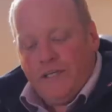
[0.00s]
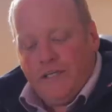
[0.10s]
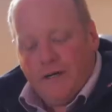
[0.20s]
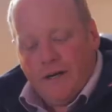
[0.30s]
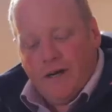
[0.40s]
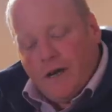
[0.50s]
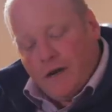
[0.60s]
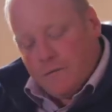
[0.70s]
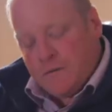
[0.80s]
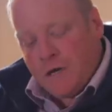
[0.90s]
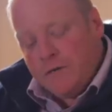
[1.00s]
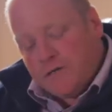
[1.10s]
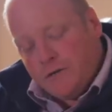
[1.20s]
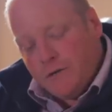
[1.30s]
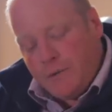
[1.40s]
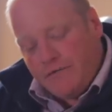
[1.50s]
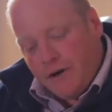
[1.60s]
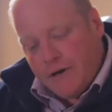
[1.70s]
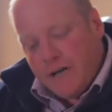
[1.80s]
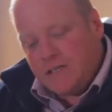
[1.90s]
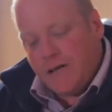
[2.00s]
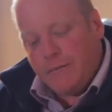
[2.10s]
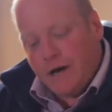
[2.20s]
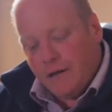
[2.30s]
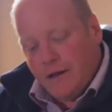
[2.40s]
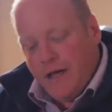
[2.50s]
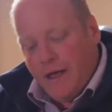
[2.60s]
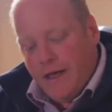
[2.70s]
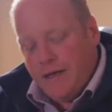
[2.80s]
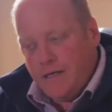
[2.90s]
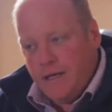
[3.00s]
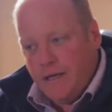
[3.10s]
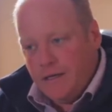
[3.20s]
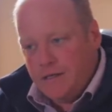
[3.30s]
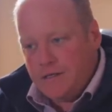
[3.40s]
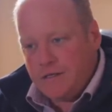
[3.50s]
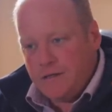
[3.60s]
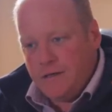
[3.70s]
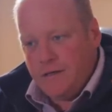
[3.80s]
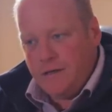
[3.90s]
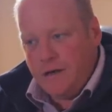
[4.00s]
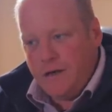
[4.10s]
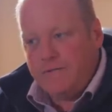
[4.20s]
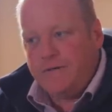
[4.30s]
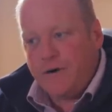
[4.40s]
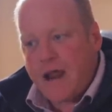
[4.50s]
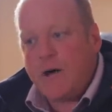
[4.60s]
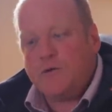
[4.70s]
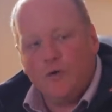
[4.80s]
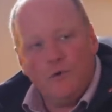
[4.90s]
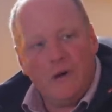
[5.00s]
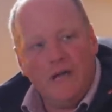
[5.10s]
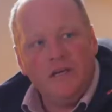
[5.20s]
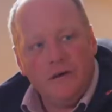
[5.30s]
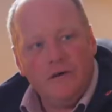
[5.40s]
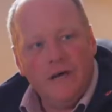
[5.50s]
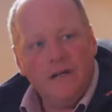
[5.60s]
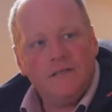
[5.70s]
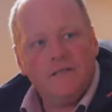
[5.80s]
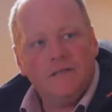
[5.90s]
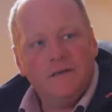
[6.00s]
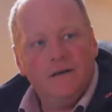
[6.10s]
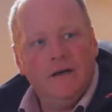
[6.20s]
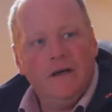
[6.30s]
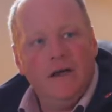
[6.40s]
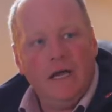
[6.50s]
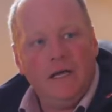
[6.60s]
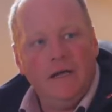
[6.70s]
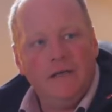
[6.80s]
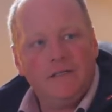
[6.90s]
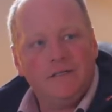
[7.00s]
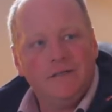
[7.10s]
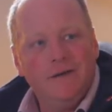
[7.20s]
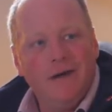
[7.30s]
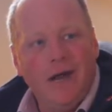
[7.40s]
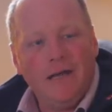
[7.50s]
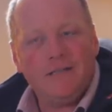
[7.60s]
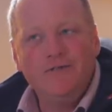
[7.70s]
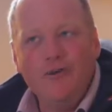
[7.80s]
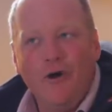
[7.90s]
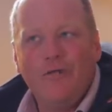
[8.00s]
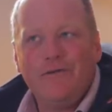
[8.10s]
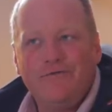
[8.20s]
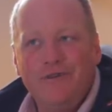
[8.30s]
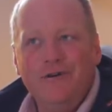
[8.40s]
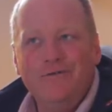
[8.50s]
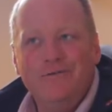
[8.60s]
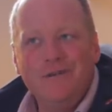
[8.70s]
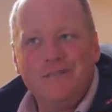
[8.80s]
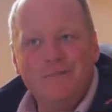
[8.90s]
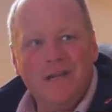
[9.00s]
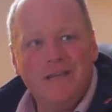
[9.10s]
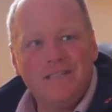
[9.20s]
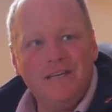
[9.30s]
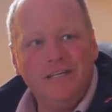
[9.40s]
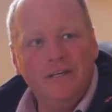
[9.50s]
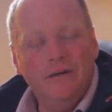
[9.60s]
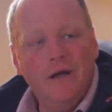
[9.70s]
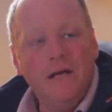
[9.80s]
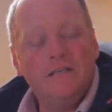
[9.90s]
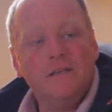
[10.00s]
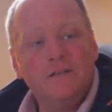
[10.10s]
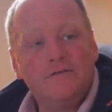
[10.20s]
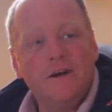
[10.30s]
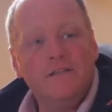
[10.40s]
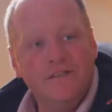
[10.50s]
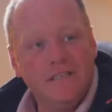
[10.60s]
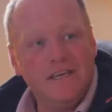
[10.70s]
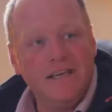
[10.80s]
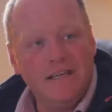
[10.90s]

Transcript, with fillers: Which uh, uh, I, was, I was talking to a pig farmer yesterday about. It is, for an outdoor pig unit, it, it's it's not the food that's the biggest issue, it's the threat